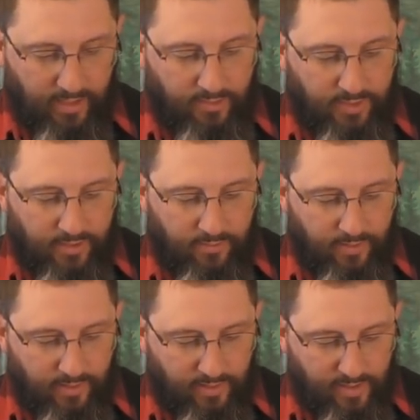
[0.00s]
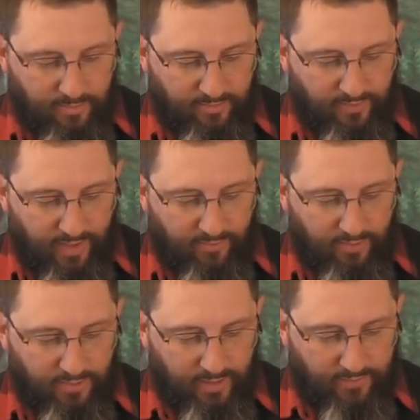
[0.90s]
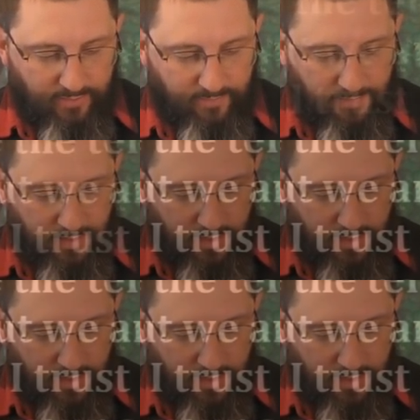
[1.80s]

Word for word: Second Corinthians chapter five, verse eleven.